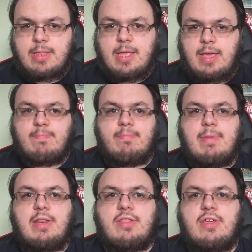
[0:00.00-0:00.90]
it
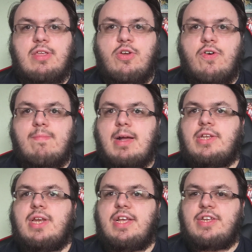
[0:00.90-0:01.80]
means that your
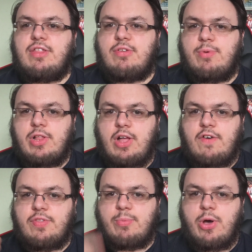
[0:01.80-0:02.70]
imagination is doing a lot
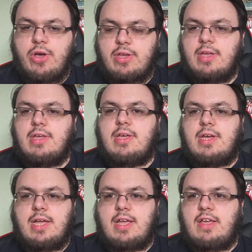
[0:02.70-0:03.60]
of the work,
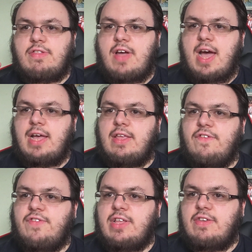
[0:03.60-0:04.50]
and that is a highly
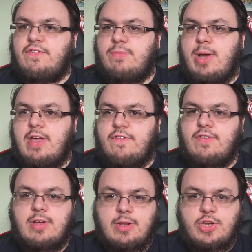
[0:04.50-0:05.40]
effective way of
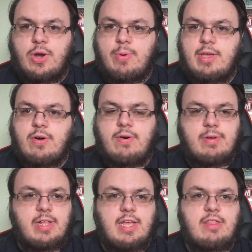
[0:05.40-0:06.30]
showing
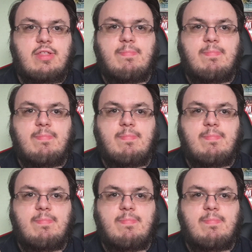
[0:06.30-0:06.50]
or at least